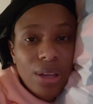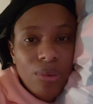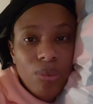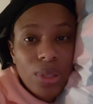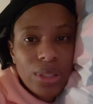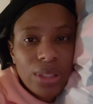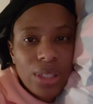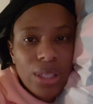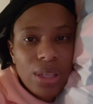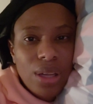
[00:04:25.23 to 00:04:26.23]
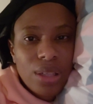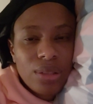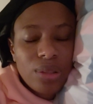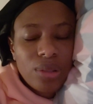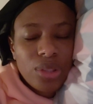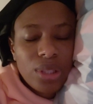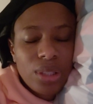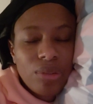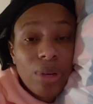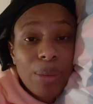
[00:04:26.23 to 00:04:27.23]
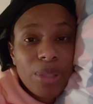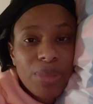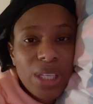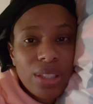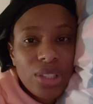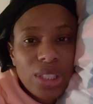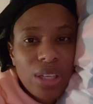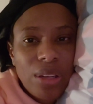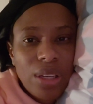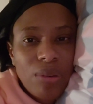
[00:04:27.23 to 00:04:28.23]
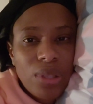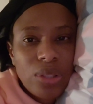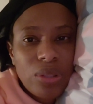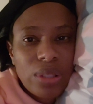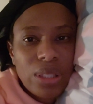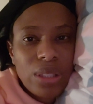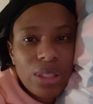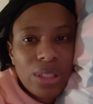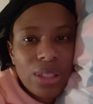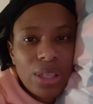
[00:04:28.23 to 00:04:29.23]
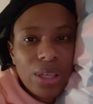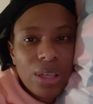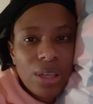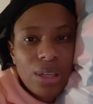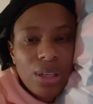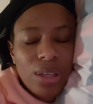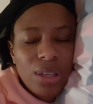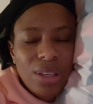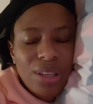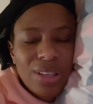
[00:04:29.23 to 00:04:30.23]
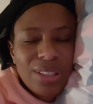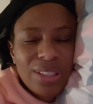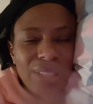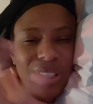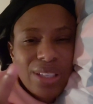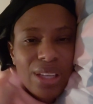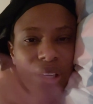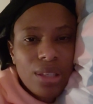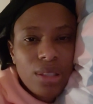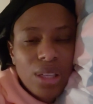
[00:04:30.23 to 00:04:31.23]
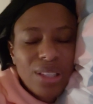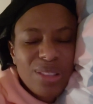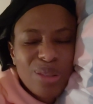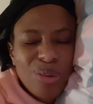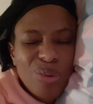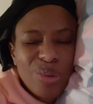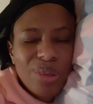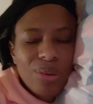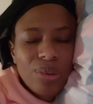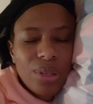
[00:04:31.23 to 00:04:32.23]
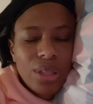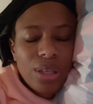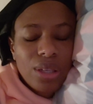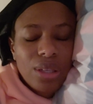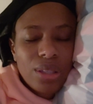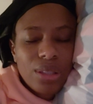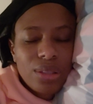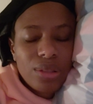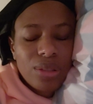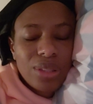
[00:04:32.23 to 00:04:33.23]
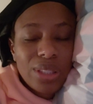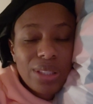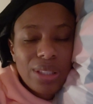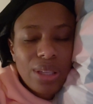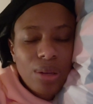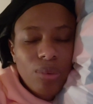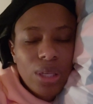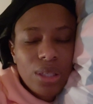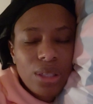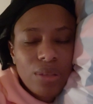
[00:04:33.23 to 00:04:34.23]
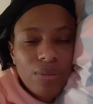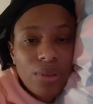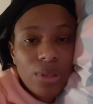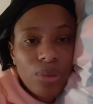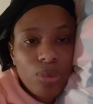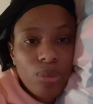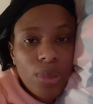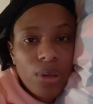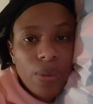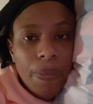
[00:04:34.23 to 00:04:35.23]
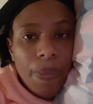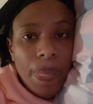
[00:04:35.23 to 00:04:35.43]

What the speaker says: I wasn't that hot, so she grabbed me a chair, and I was just sitting there because it's a tent and it's cool out there, just sitting and waiting for the Uber.